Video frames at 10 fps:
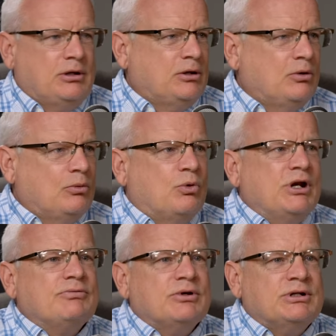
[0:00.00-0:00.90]
yeah.
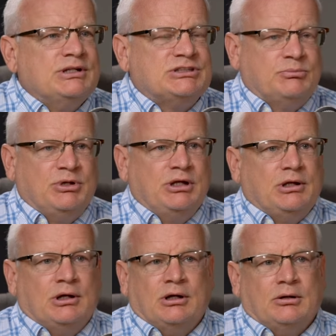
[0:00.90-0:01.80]
whatever it needs to be.
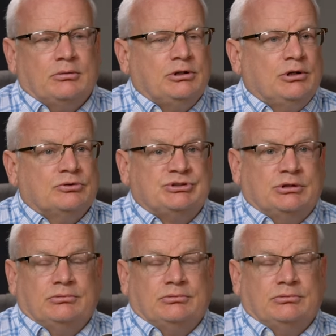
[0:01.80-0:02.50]
Uh, you know, so,